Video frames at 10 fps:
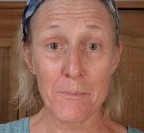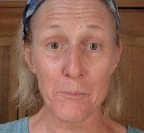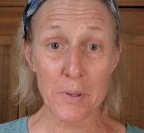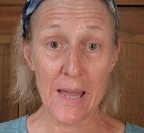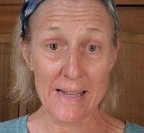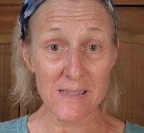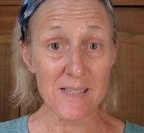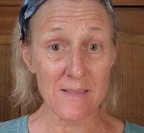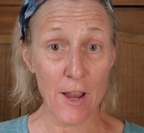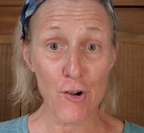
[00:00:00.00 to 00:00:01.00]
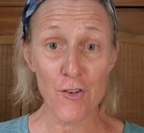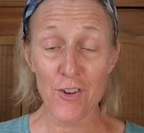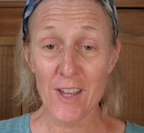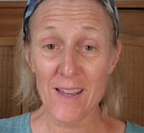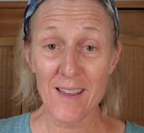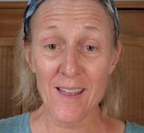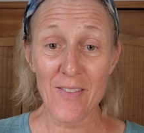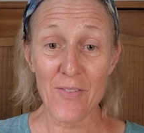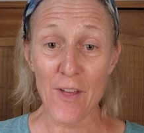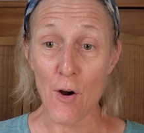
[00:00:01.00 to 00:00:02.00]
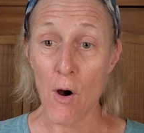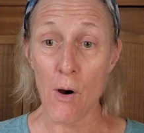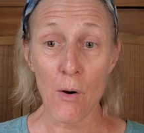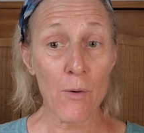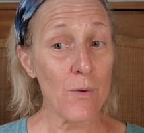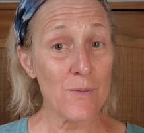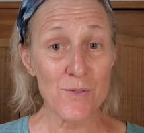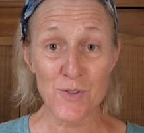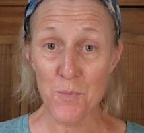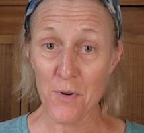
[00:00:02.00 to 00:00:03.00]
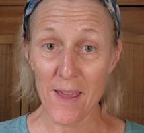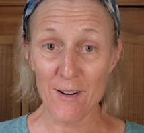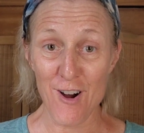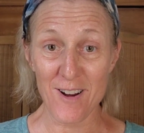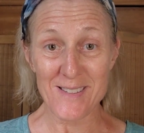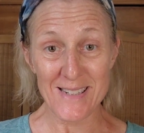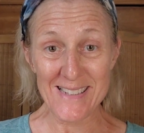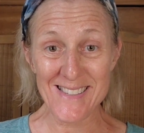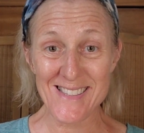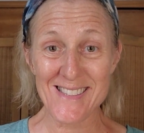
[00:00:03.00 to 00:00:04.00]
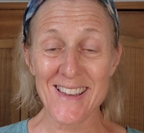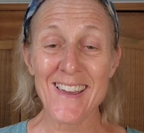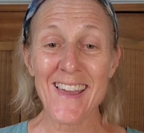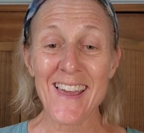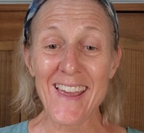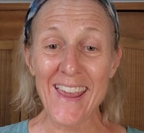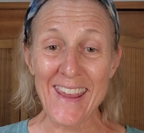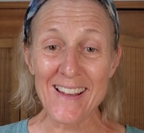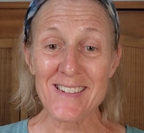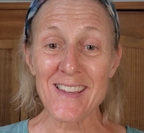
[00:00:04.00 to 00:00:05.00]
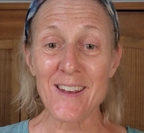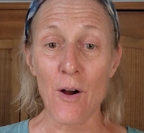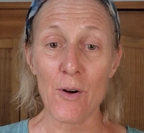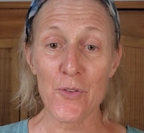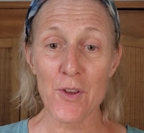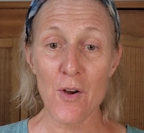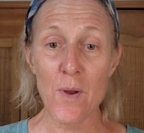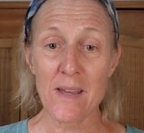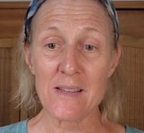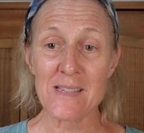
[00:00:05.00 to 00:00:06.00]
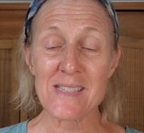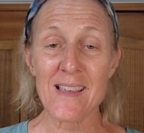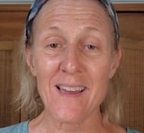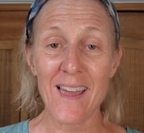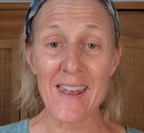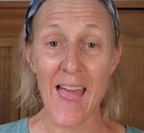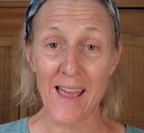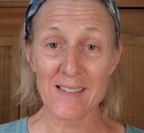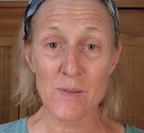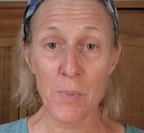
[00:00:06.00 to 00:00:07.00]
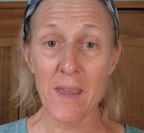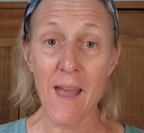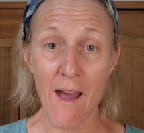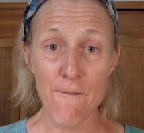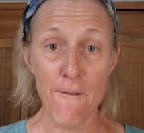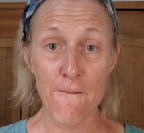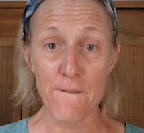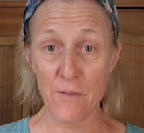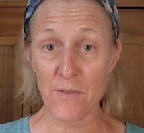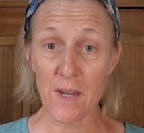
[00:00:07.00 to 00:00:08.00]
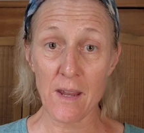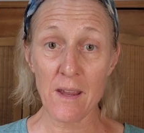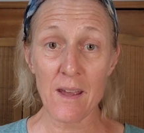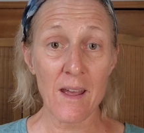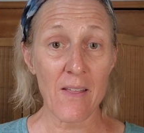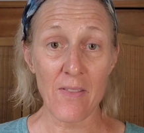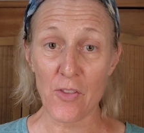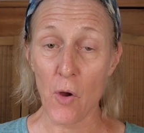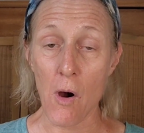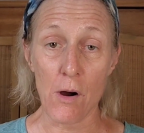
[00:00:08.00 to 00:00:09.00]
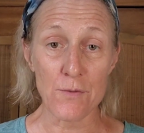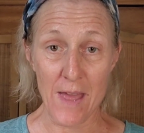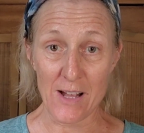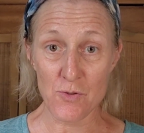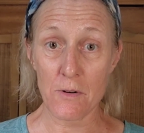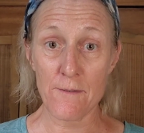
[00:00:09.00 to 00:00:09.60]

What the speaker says: plants in there. They're all super antioxidants, and it also is an SPF of 50 that's all natural